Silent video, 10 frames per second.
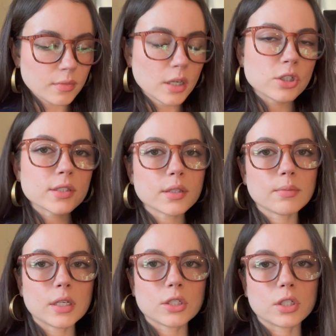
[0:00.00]
just
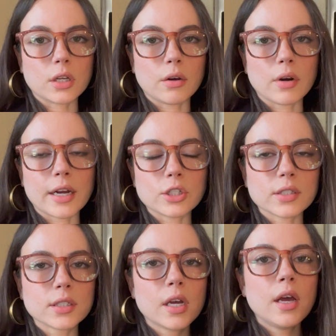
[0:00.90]
something to note. I
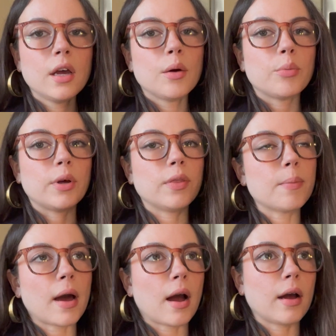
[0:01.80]
just put the
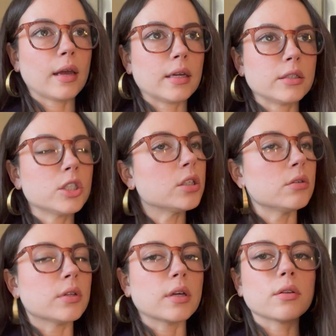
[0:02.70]
bag
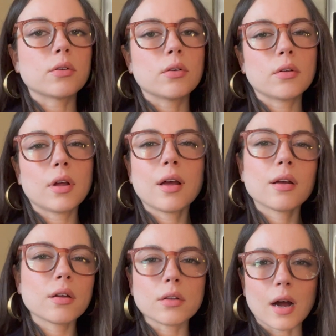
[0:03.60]
into like a little
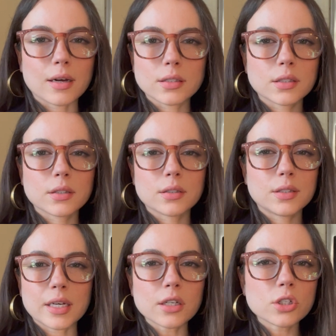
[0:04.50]
glass
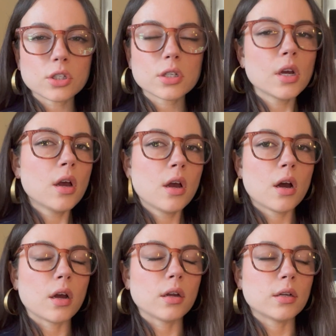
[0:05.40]
dish
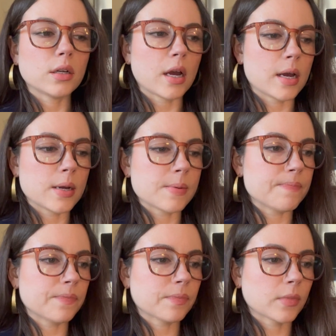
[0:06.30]
on
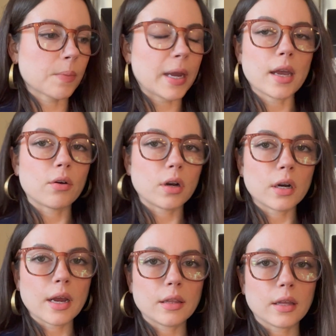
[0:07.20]
um, my counter
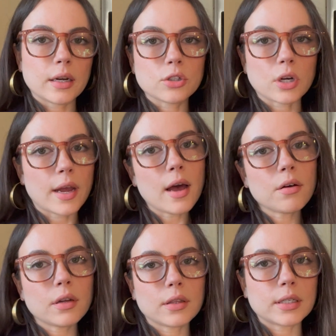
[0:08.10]
and let it dry
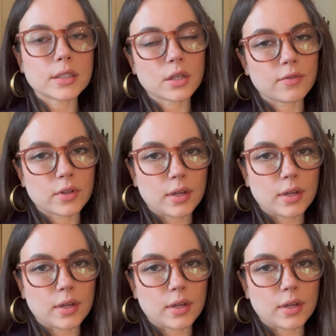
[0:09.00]
out, and then it's good for the